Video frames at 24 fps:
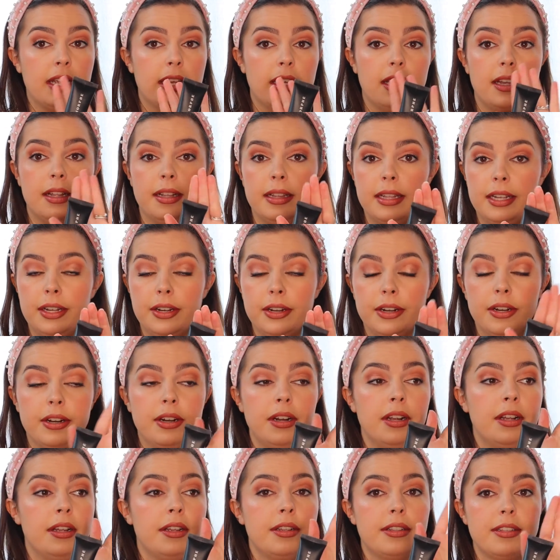
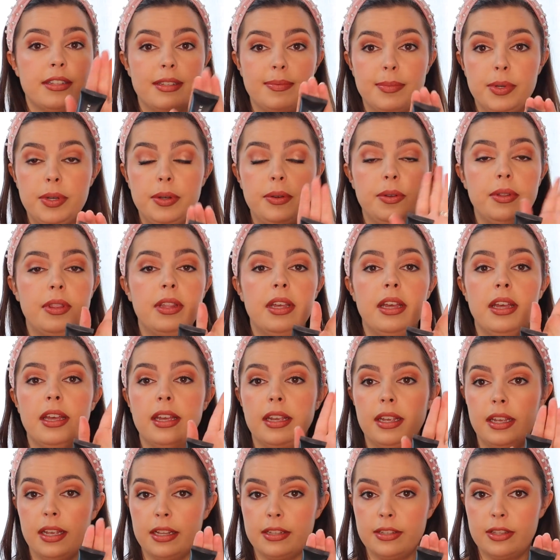clear, smooth,
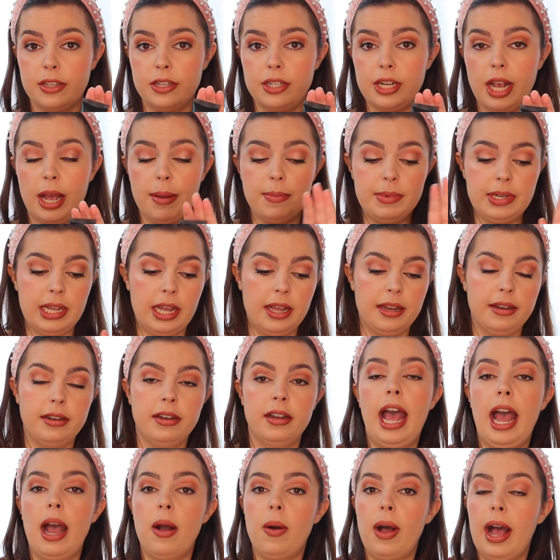gets the job done.
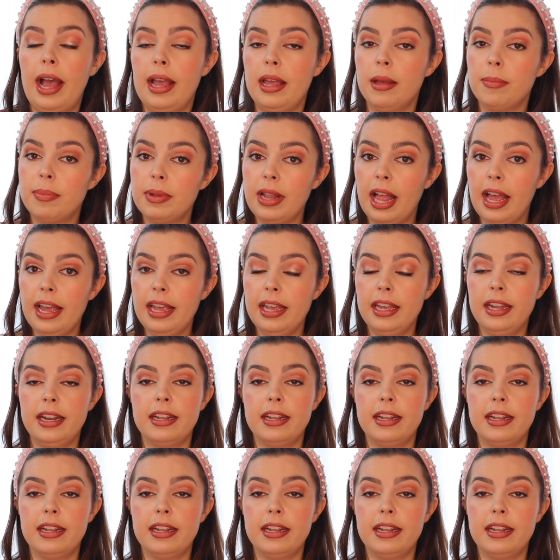How I apply it